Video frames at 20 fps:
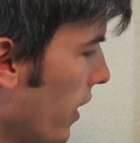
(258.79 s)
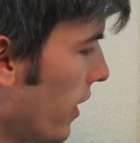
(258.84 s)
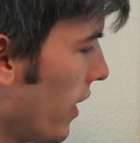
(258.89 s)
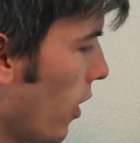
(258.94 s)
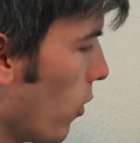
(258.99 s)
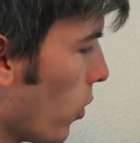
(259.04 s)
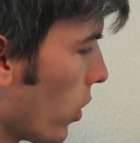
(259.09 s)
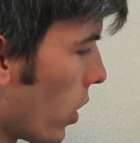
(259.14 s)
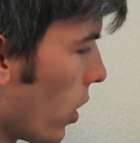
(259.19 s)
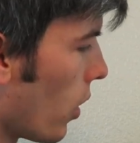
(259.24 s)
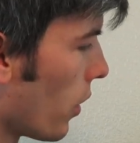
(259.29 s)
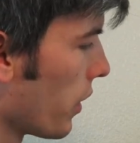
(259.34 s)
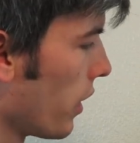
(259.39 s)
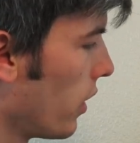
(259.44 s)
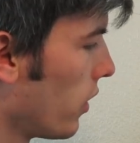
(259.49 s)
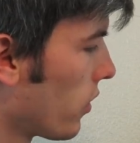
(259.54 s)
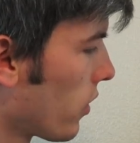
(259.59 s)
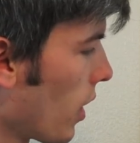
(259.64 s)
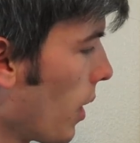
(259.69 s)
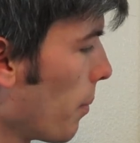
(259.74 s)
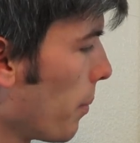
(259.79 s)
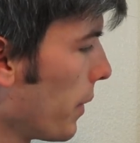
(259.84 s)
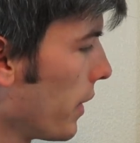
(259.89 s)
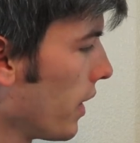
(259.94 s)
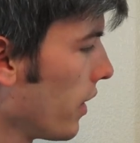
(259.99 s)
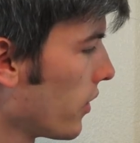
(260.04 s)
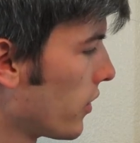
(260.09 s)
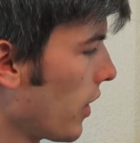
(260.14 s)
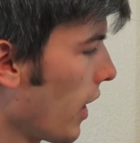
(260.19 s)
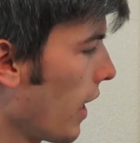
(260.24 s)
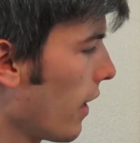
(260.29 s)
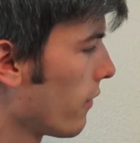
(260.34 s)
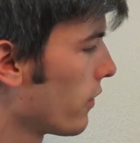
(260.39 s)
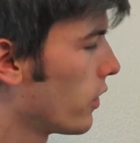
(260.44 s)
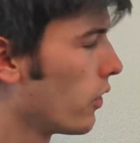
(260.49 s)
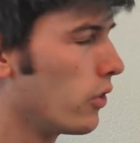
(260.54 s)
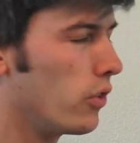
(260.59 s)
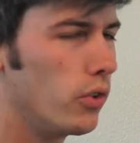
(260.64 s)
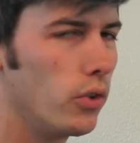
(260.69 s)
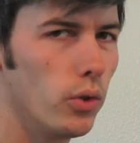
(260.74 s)
Now what do all these companies have
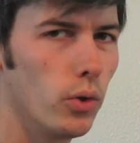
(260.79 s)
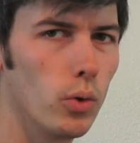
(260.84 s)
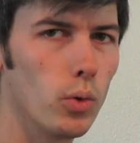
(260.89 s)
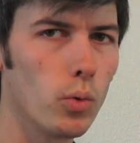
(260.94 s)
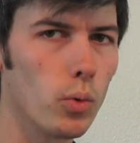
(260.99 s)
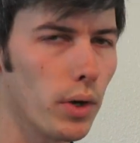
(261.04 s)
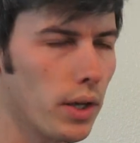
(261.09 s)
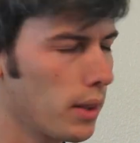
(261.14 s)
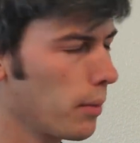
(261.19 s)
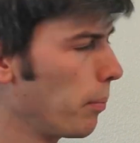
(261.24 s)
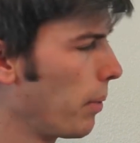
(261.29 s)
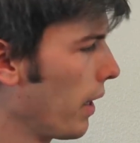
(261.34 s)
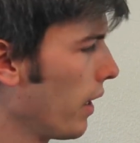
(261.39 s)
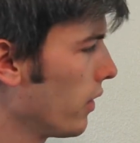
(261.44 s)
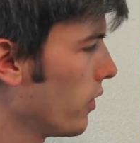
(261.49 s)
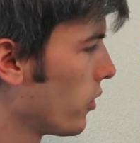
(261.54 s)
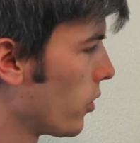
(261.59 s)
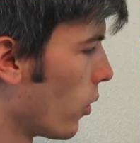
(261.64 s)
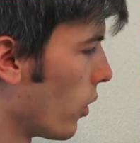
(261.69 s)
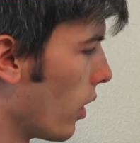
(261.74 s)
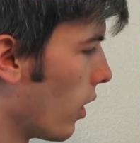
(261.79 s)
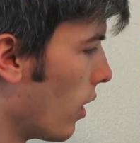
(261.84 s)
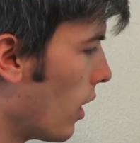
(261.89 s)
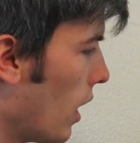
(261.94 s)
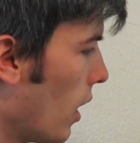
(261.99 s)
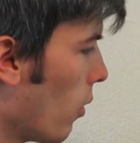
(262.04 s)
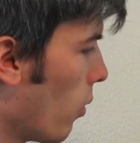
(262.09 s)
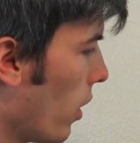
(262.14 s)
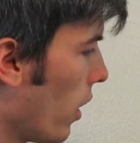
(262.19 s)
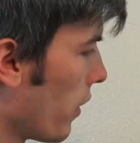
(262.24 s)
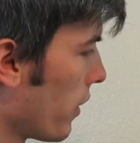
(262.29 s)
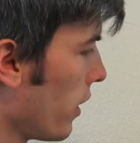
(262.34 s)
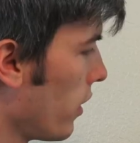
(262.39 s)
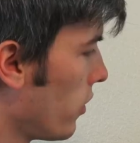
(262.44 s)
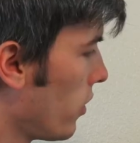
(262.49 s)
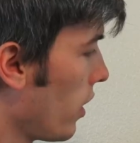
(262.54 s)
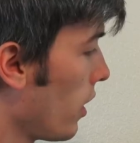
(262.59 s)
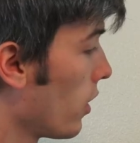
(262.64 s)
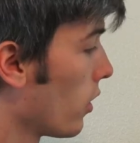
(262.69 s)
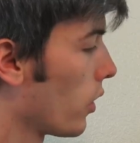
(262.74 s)
to do with Pennzoil? Well,
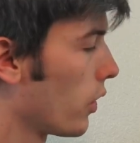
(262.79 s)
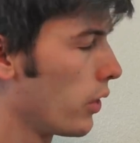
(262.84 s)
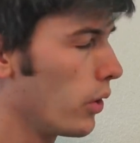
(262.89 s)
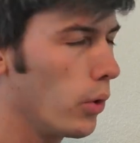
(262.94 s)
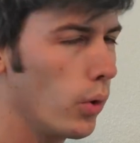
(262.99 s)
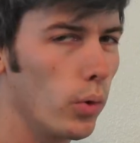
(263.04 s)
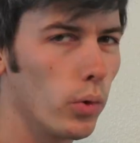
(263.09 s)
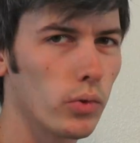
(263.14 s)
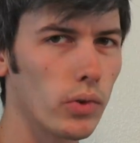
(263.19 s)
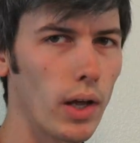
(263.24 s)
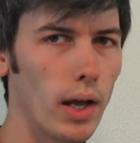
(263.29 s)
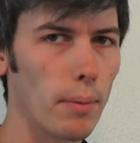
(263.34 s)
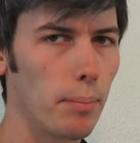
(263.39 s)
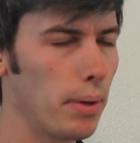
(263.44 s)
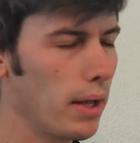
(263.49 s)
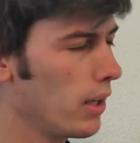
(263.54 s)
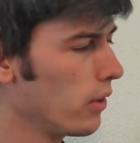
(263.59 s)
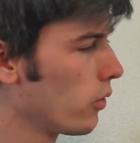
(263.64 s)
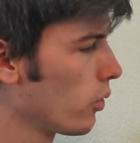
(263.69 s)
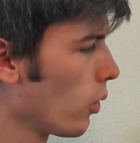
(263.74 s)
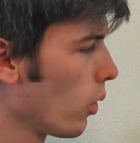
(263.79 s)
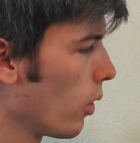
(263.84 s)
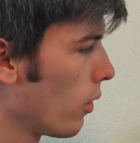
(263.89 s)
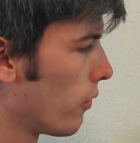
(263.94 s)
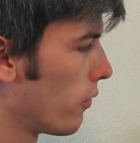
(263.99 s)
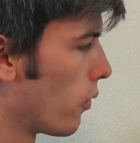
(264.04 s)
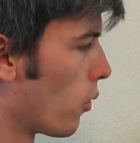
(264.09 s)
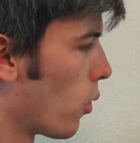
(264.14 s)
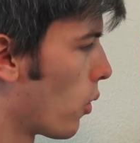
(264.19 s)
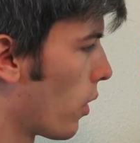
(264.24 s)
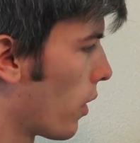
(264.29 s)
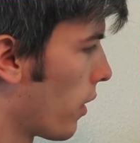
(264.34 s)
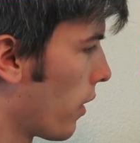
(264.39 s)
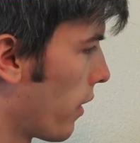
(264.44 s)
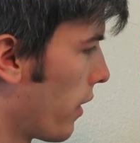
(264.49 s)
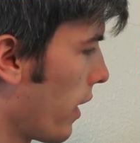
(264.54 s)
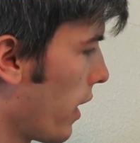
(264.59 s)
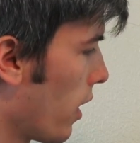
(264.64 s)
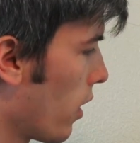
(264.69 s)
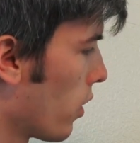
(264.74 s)
these either use uh, Pennzoil for
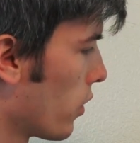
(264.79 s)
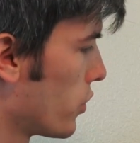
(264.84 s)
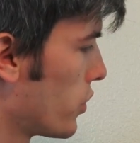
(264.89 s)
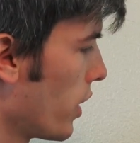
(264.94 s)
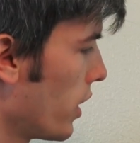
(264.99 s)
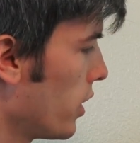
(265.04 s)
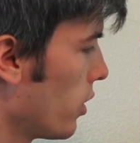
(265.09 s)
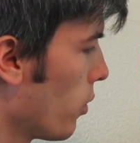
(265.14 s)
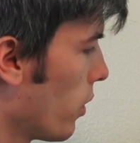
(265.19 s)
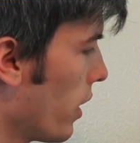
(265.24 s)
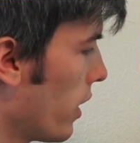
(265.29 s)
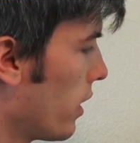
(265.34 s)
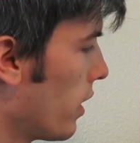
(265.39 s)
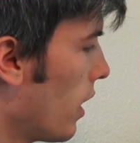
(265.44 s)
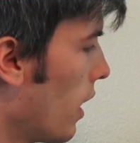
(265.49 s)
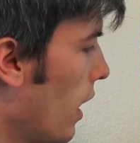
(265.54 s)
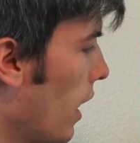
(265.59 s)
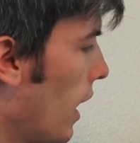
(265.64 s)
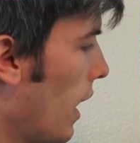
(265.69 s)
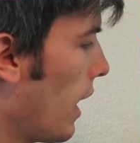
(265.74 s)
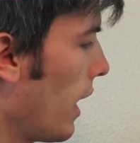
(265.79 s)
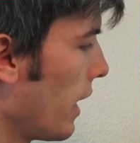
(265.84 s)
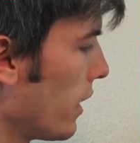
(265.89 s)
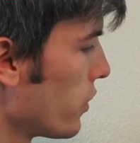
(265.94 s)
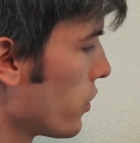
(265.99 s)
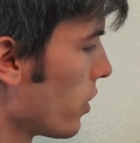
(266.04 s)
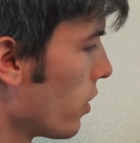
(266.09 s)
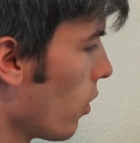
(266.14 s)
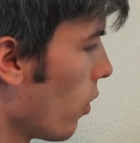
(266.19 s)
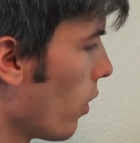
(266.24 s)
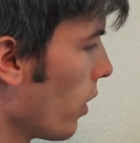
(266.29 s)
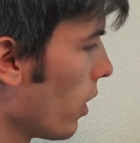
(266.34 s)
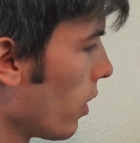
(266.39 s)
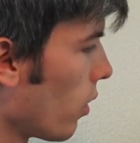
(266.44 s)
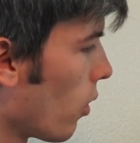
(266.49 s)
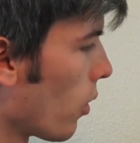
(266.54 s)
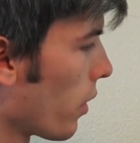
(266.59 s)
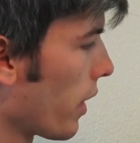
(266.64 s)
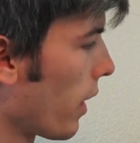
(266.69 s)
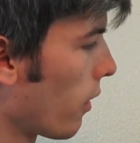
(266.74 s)
their genuine uh, engine oil,
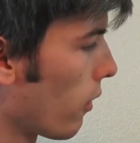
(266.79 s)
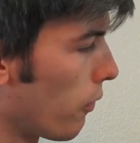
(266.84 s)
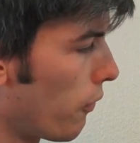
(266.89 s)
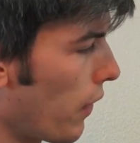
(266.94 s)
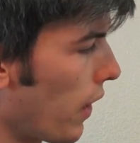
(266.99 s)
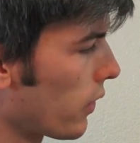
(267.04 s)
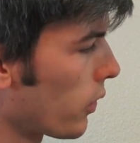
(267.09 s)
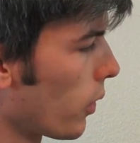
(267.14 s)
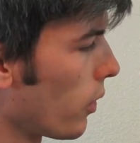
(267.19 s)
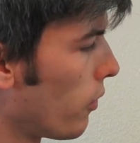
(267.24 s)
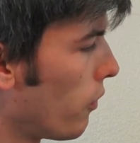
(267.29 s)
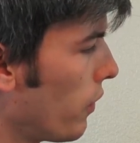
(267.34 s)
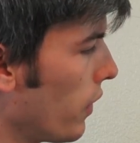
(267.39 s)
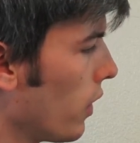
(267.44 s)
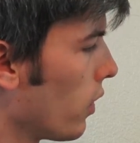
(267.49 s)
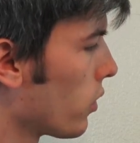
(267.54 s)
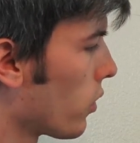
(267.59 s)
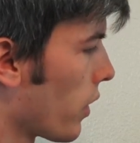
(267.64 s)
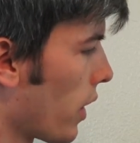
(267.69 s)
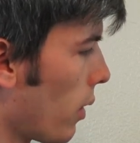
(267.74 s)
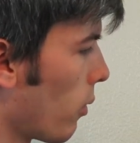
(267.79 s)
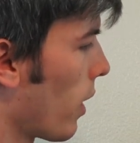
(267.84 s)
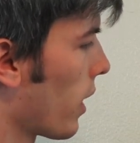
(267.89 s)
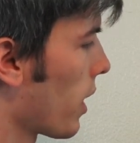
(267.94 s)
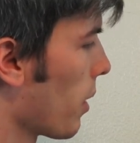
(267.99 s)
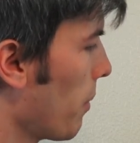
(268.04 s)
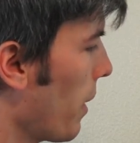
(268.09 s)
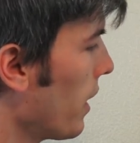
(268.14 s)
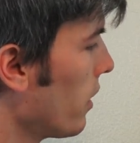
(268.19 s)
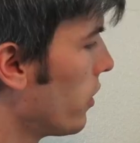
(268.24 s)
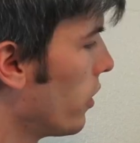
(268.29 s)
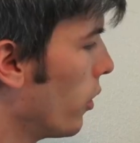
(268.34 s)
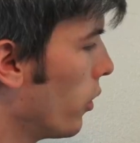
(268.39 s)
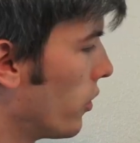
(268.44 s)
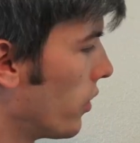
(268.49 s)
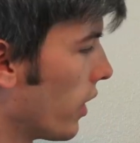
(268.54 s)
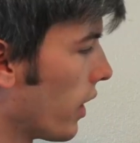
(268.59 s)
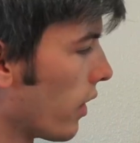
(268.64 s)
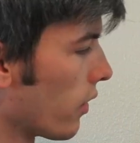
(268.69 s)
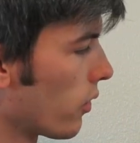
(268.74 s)
or they are factory filled, or they recommend
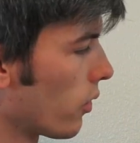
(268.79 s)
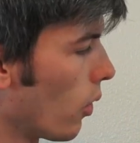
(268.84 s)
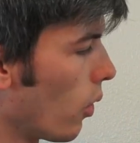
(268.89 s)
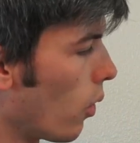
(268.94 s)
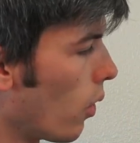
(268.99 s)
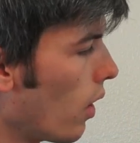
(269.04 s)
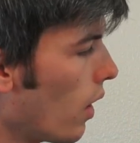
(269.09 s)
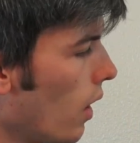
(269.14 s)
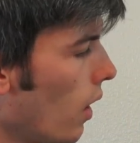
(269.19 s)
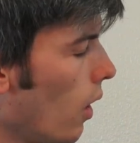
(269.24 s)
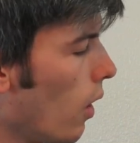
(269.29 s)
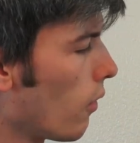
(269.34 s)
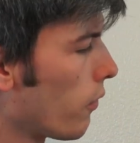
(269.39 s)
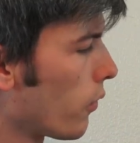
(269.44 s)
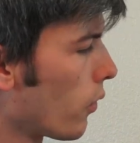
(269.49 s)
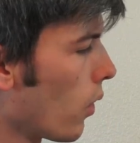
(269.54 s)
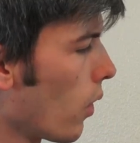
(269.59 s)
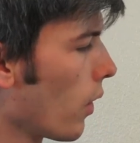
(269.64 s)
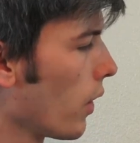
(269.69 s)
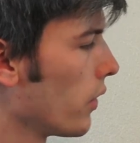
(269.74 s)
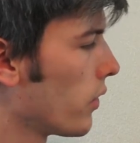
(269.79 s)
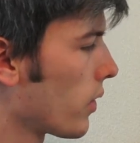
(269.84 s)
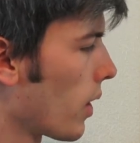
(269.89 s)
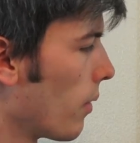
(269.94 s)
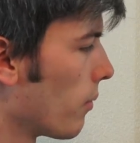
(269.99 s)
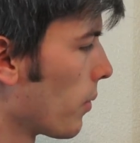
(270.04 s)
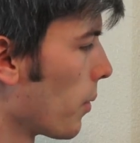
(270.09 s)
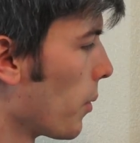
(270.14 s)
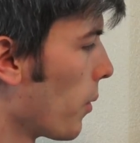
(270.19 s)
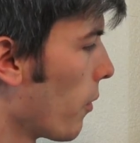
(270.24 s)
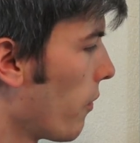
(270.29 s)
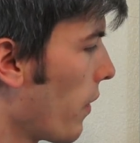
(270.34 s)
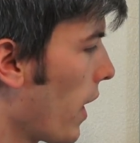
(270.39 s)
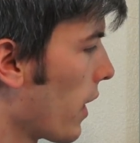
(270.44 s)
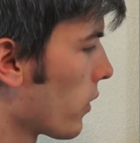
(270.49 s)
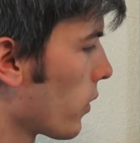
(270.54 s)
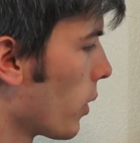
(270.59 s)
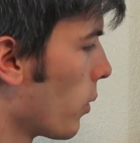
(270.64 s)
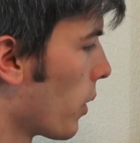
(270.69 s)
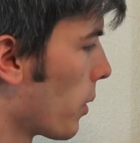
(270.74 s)
using it. So all Ferraris come from the
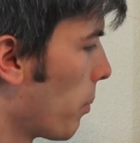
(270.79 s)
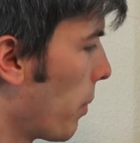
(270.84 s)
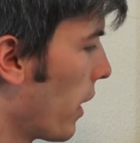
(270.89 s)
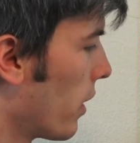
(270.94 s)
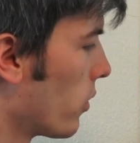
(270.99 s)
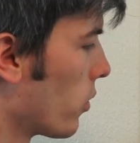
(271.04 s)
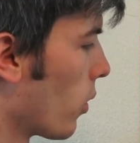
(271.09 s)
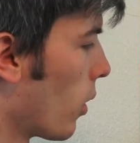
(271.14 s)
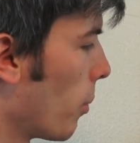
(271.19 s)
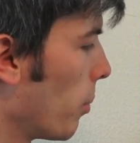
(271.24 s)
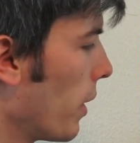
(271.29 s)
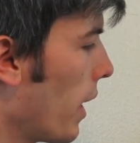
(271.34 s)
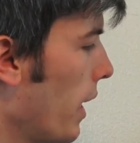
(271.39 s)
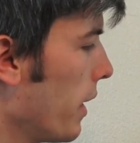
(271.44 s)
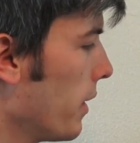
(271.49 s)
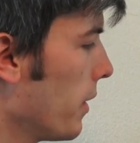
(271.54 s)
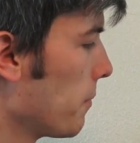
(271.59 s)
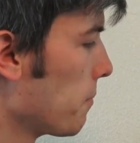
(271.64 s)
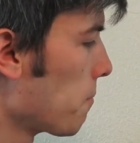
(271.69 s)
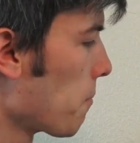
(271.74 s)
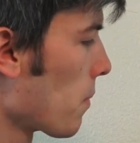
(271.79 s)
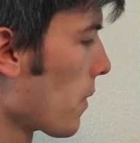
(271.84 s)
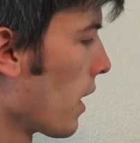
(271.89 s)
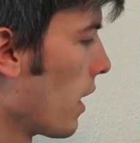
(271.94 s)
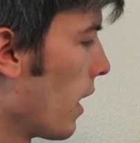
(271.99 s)
factory with Pennzoil Platinum.